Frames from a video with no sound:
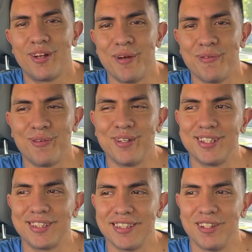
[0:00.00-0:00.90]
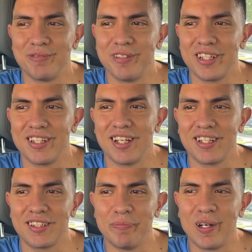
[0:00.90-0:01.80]
came up with that today. I was making
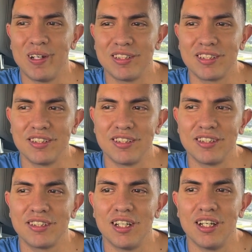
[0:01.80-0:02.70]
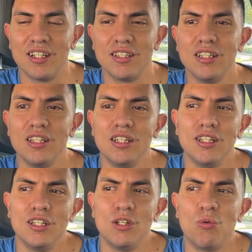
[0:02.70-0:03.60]
that comparison is that
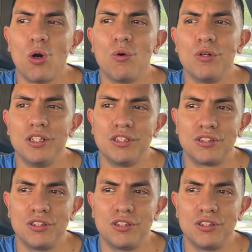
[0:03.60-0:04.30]
we're always